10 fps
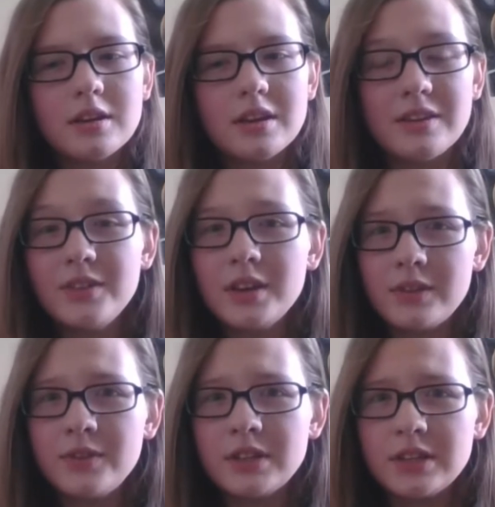Even
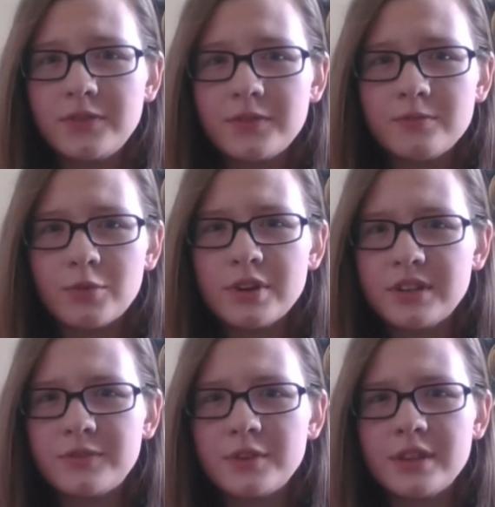more
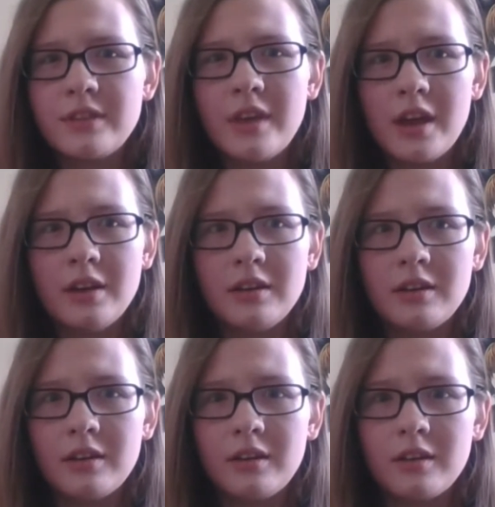different
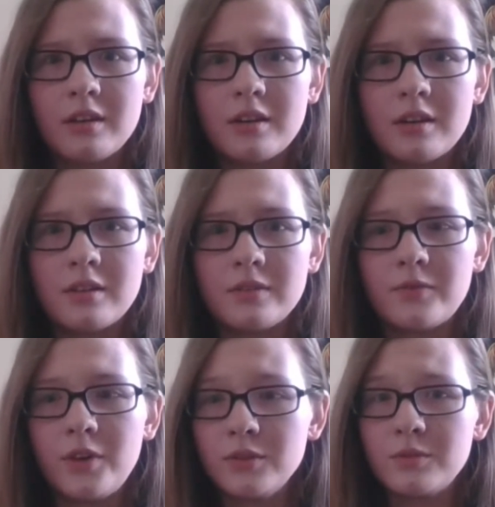than
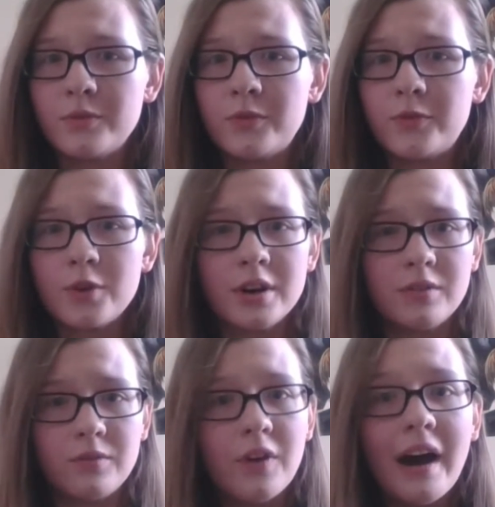Volume 4 and
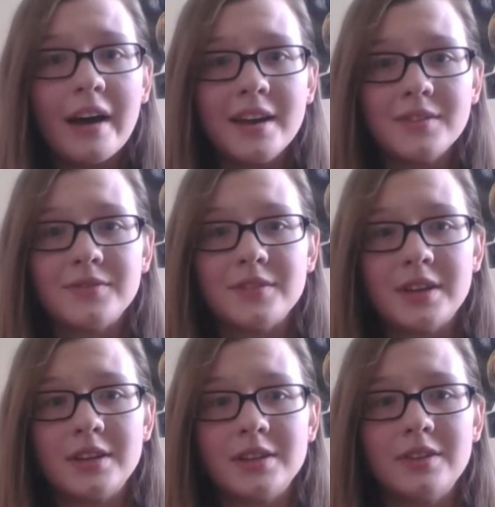5.
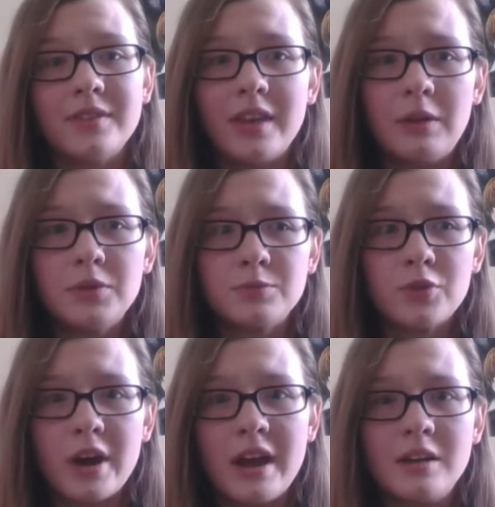And even that was
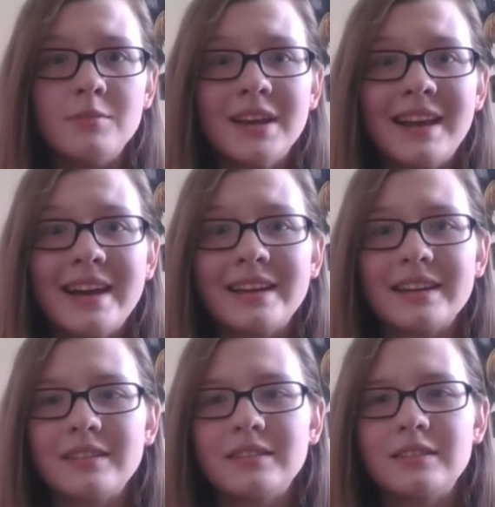more anime-like.
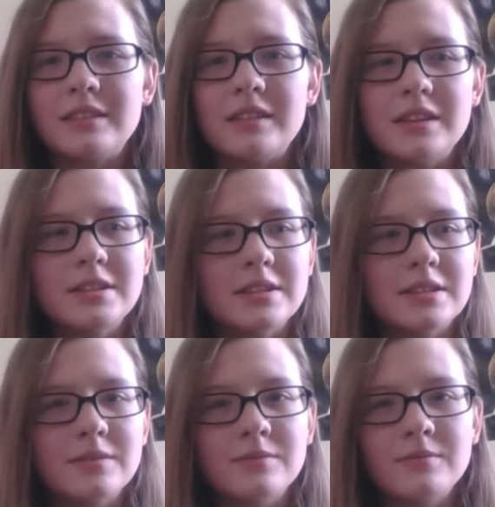And
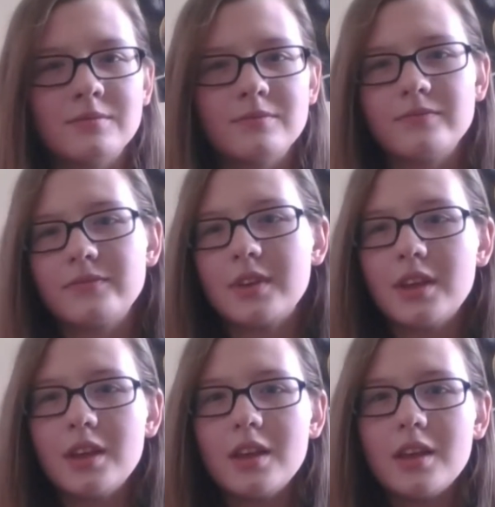this...
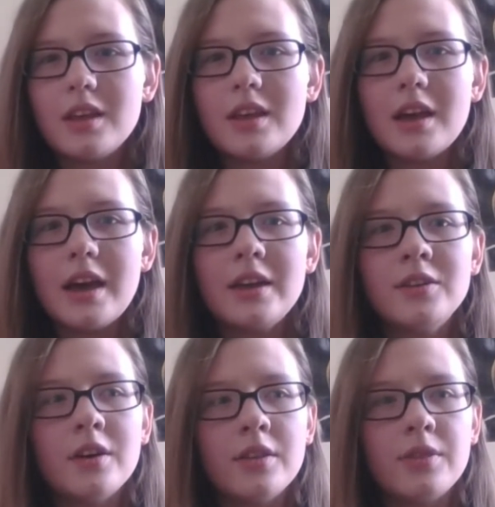I don't
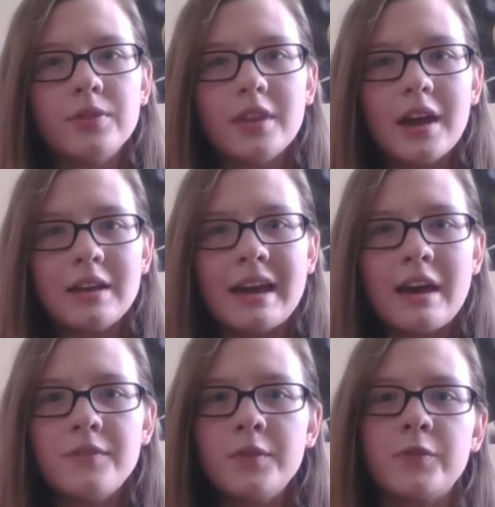know. I
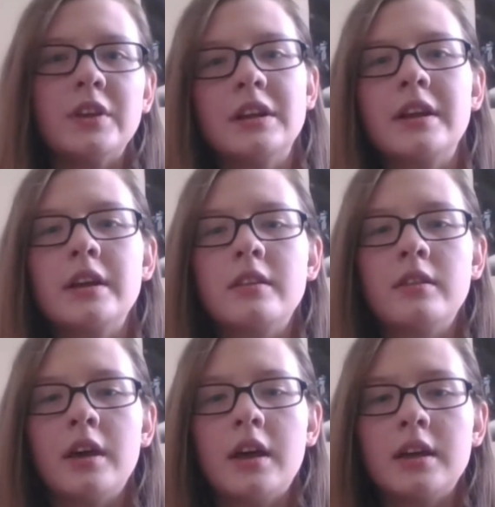have the feeling
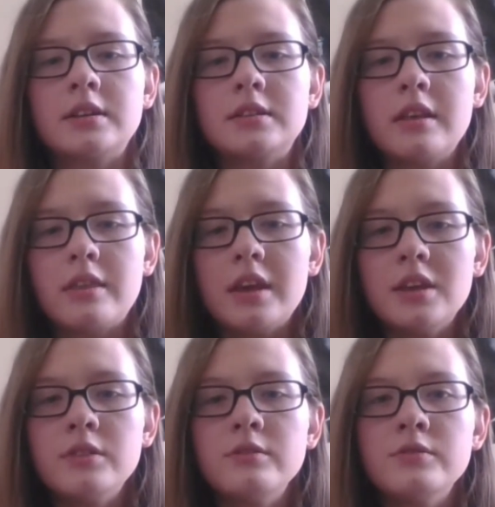that they
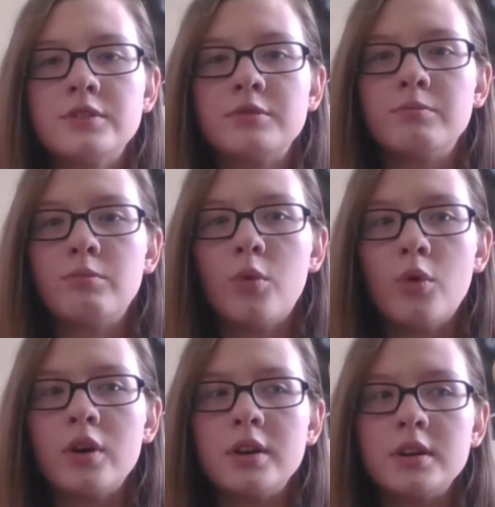use
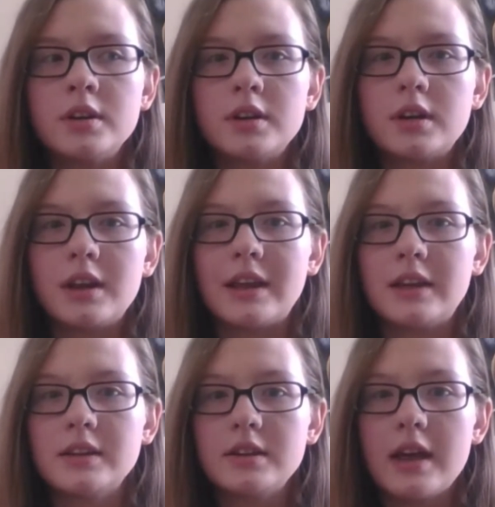more
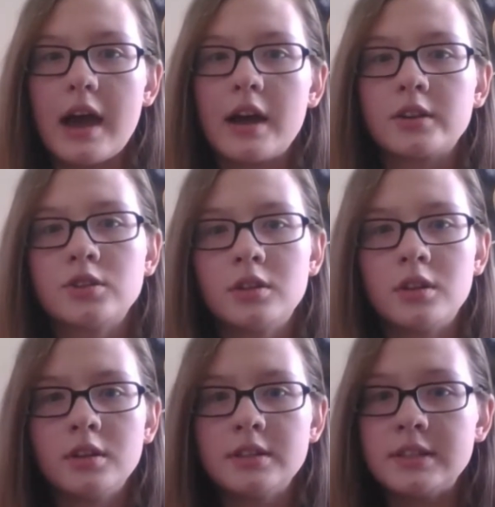like
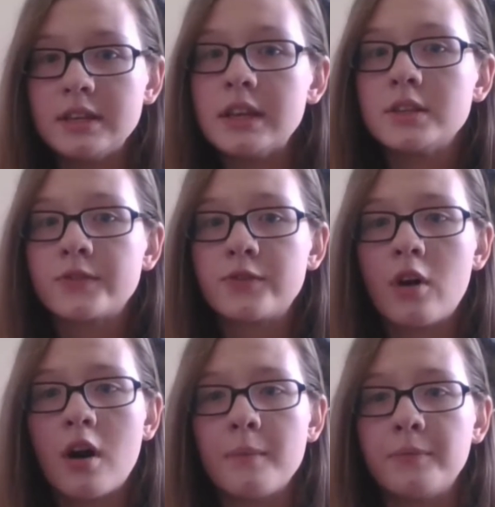actual scenes
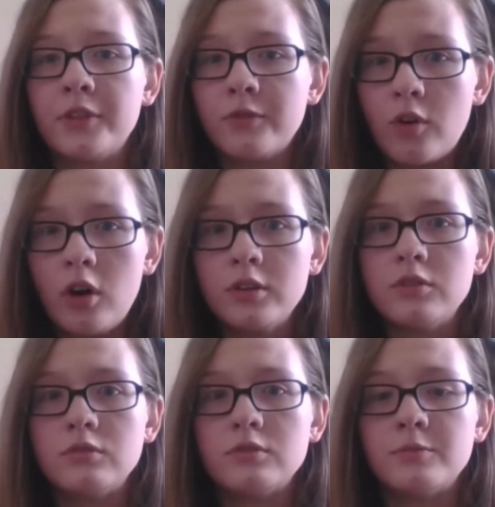from the
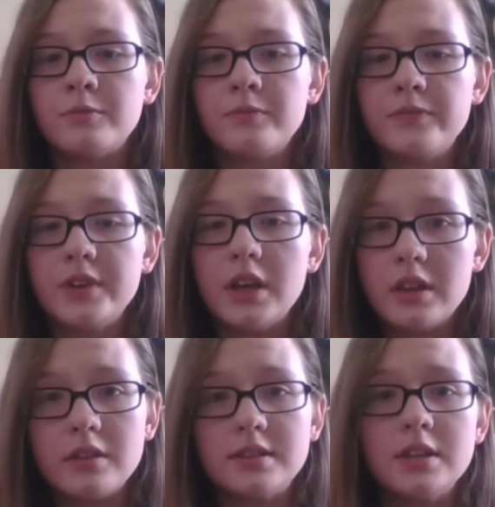volume
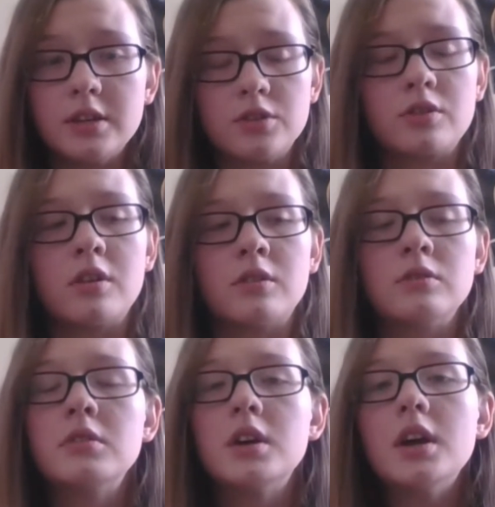in this intro
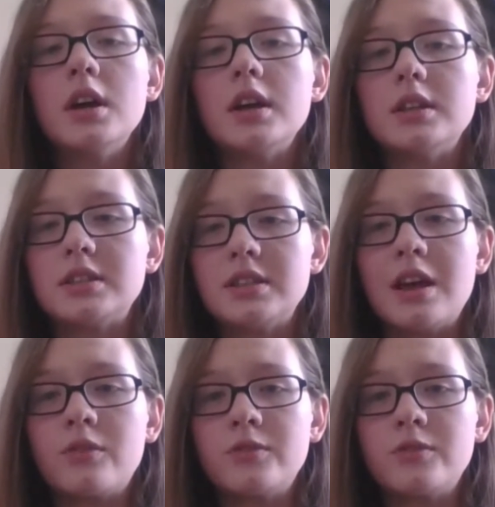instead of